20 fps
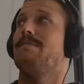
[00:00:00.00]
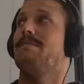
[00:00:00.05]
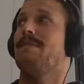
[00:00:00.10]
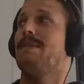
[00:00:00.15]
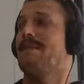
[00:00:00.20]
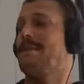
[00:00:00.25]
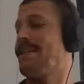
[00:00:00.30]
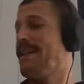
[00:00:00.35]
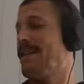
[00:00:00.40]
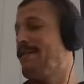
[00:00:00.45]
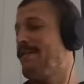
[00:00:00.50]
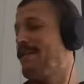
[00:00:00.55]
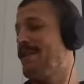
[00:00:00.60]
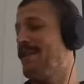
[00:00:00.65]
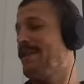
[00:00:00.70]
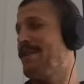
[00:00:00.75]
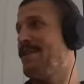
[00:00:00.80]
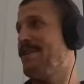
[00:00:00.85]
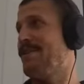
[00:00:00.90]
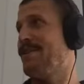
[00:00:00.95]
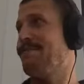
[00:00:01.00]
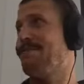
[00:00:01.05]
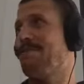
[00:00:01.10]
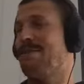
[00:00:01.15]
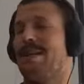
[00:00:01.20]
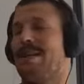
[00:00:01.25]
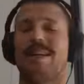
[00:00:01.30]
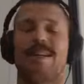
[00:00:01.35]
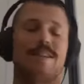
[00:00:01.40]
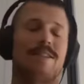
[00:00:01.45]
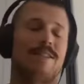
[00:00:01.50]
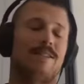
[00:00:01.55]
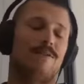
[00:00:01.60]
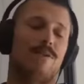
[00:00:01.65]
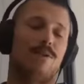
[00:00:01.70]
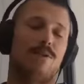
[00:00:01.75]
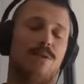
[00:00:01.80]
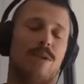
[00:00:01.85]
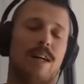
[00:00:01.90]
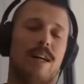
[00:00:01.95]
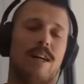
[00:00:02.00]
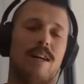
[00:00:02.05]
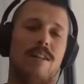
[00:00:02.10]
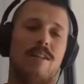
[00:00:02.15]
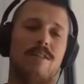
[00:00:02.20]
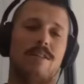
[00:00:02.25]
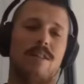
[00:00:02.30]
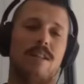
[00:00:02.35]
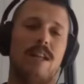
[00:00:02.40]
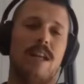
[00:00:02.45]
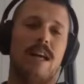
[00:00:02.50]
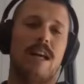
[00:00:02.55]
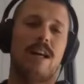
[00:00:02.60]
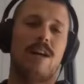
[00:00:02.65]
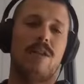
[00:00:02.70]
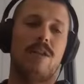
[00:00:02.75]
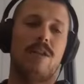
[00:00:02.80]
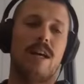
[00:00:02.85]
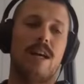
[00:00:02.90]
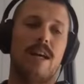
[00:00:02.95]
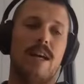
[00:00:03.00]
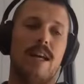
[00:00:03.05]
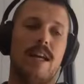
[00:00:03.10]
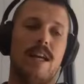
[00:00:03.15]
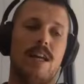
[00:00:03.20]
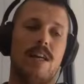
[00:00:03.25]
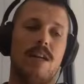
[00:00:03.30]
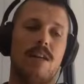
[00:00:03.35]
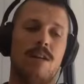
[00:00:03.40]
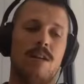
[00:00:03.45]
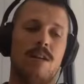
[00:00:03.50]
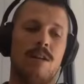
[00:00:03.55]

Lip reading: it's definitely a new place for artists and how you